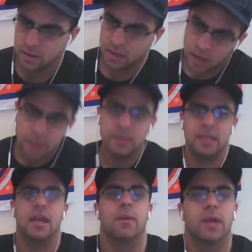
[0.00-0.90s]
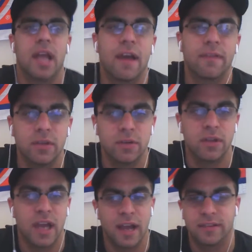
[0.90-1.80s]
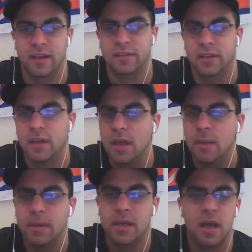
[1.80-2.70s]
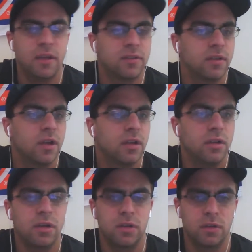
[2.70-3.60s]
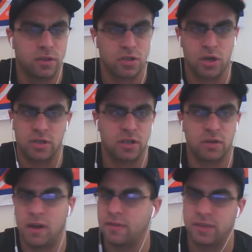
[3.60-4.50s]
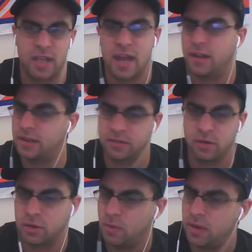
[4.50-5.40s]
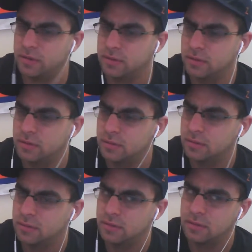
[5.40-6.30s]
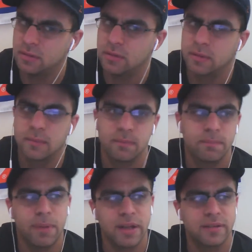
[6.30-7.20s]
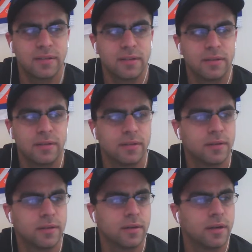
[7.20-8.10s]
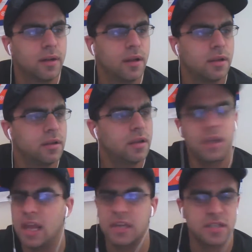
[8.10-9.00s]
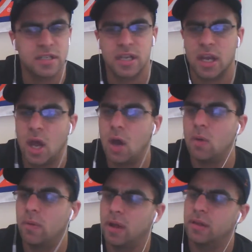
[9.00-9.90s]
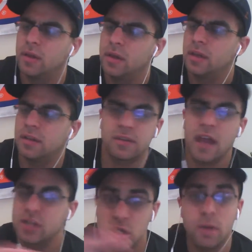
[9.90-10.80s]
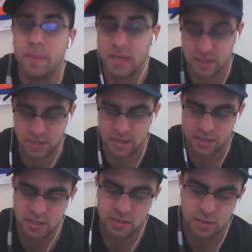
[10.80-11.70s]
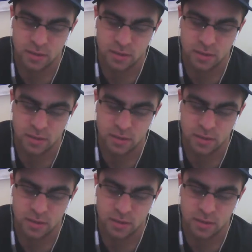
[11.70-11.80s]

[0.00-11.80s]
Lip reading: And I mean that, where you have to use the eye test, because you can use the charts and graphs and the analytics all you want. But You can't just say, oh, well, this guy's good because of this.